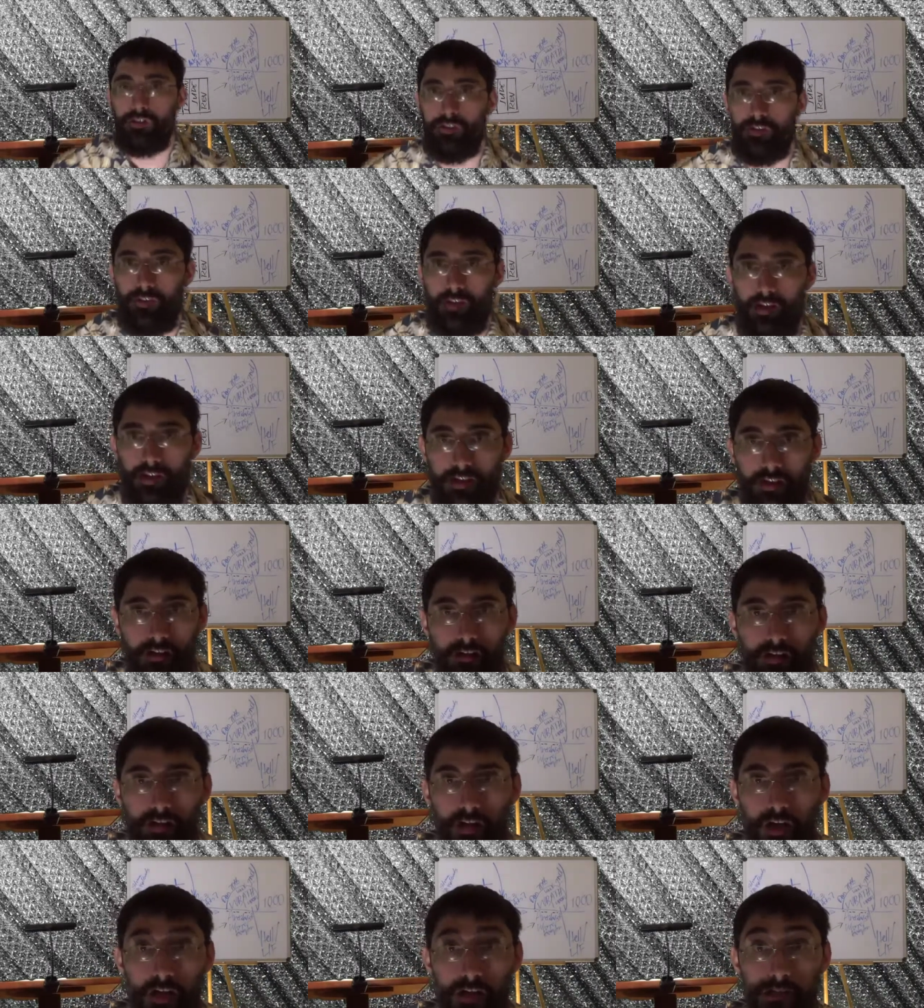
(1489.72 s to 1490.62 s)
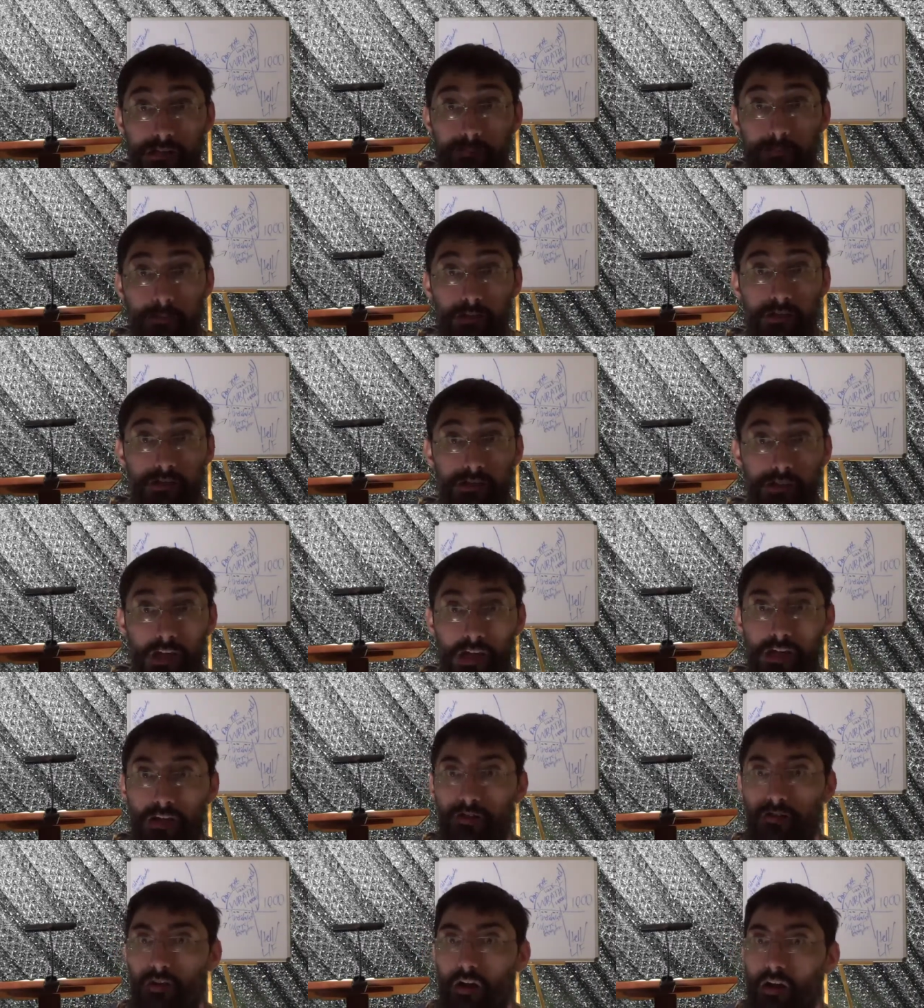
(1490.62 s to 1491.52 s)
They hear the gospel a
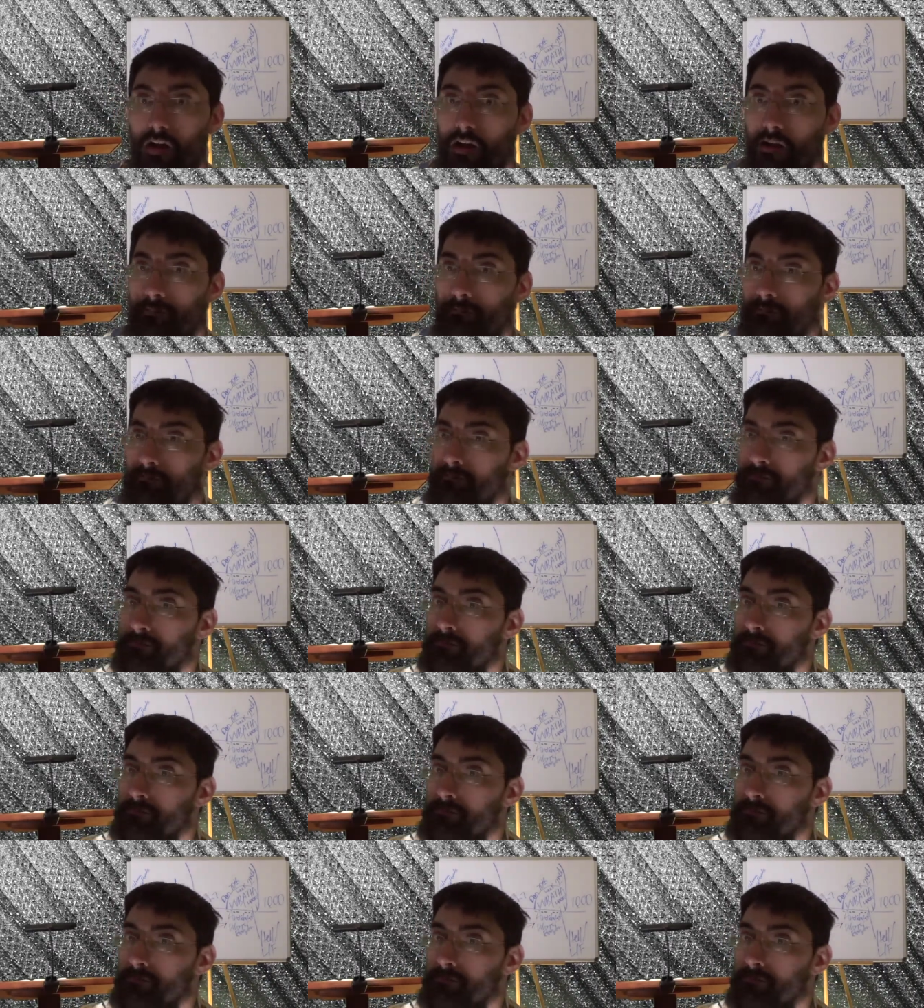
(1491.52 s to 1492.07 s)
second time.